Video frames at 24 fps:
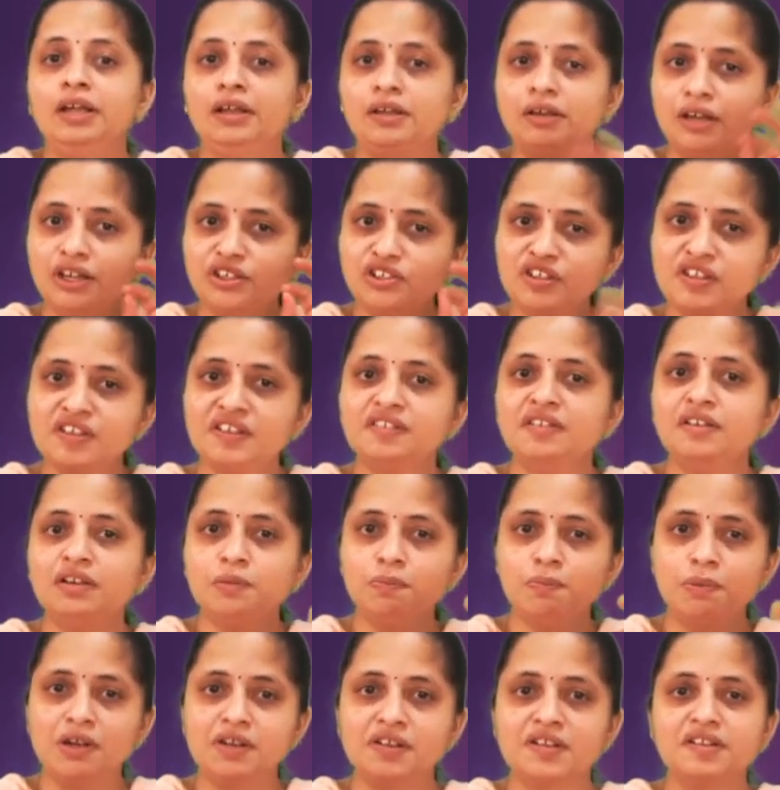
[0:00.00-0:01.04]
Registered
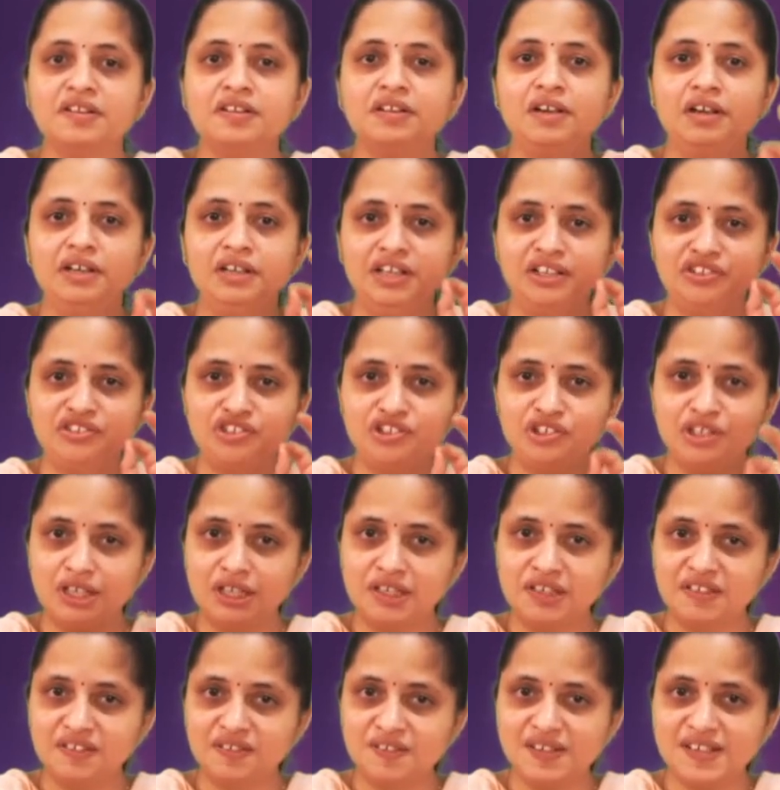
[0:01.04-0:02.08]
person under
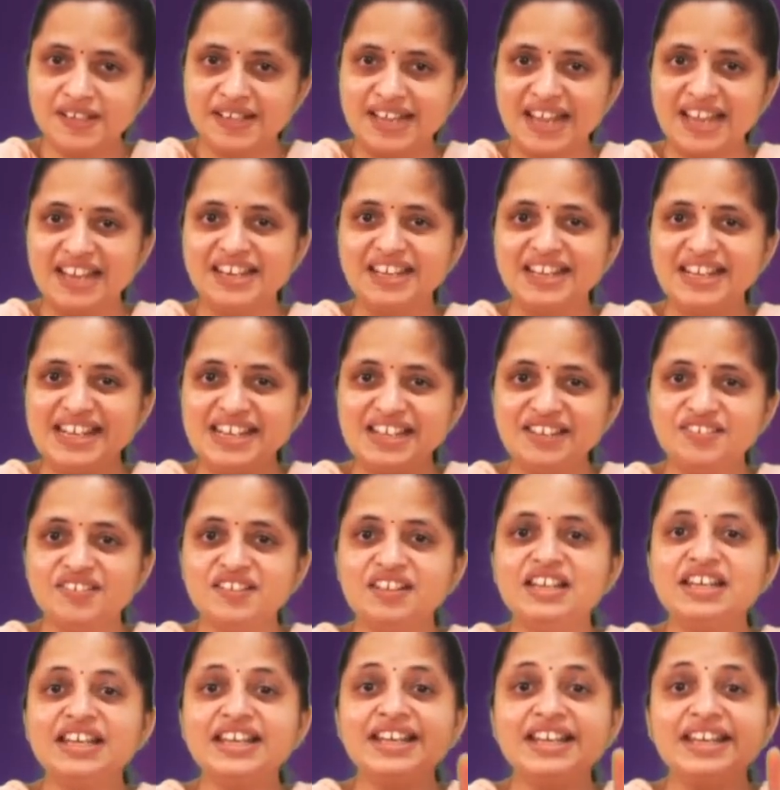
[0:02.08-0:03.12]
GST can
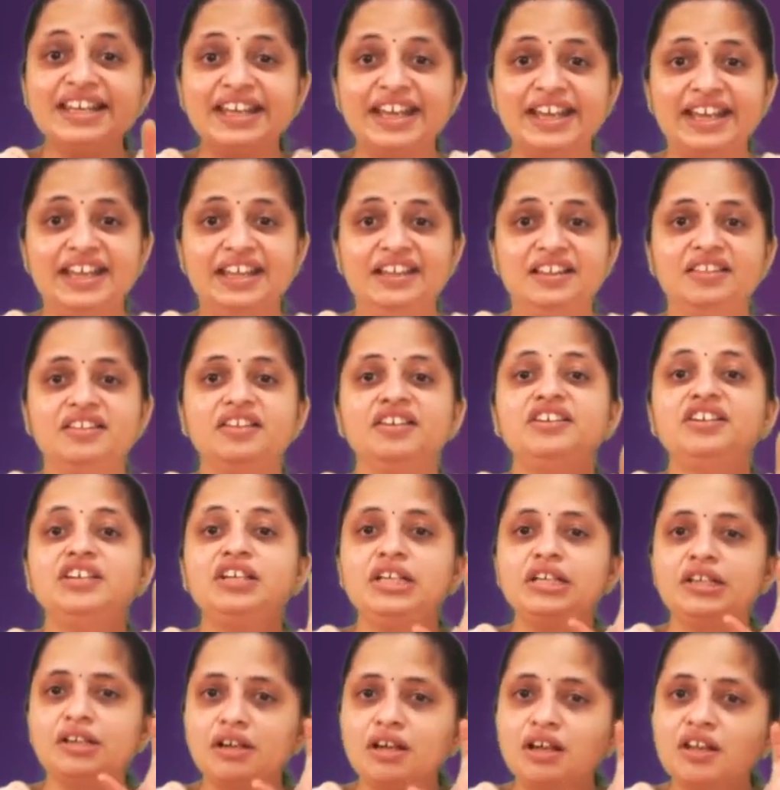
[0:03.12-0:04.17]
easily gain the
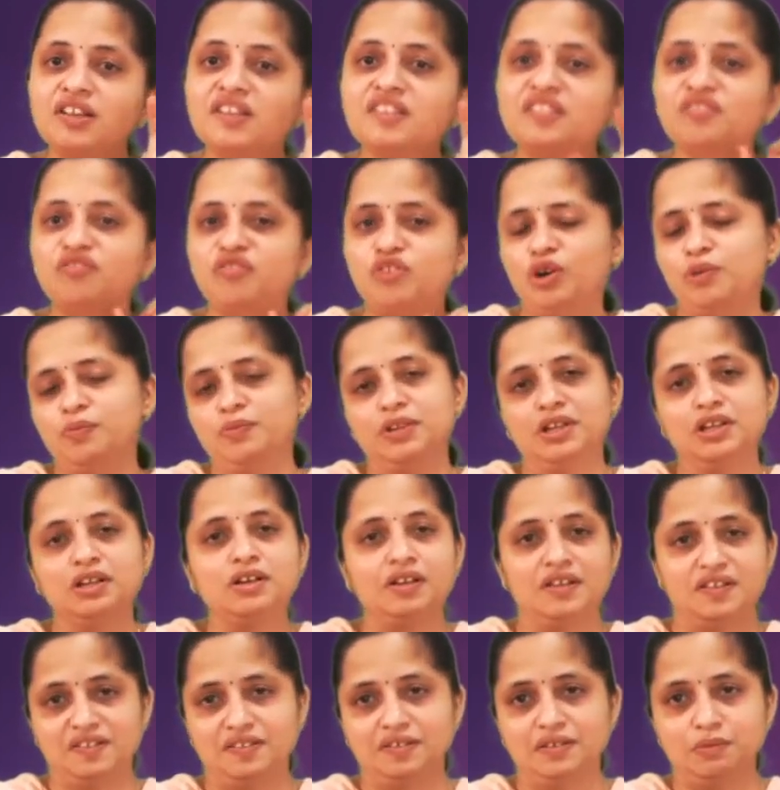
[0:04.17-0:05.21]
trust from the
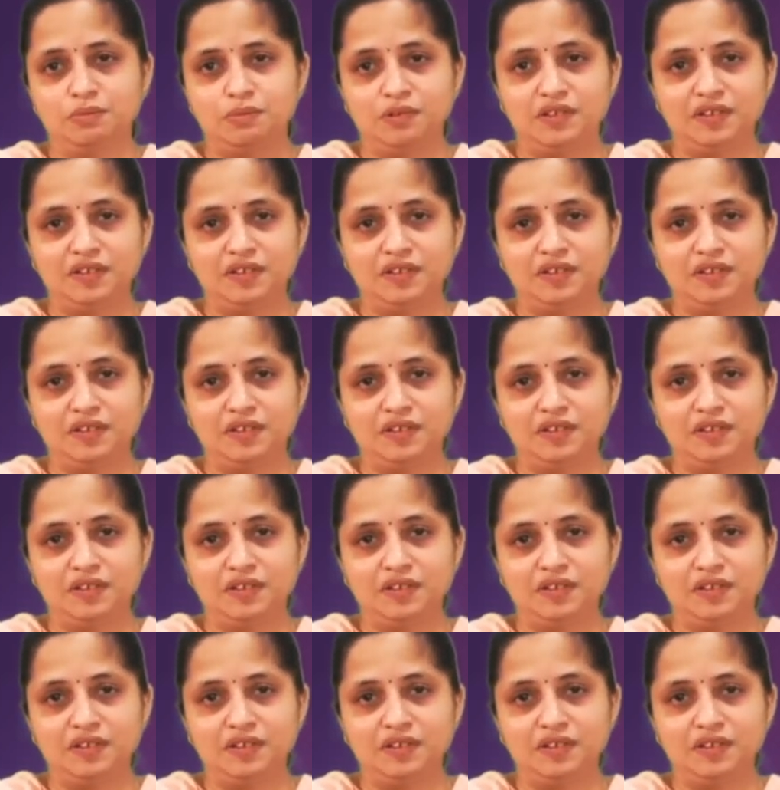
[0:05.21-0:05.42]
customer.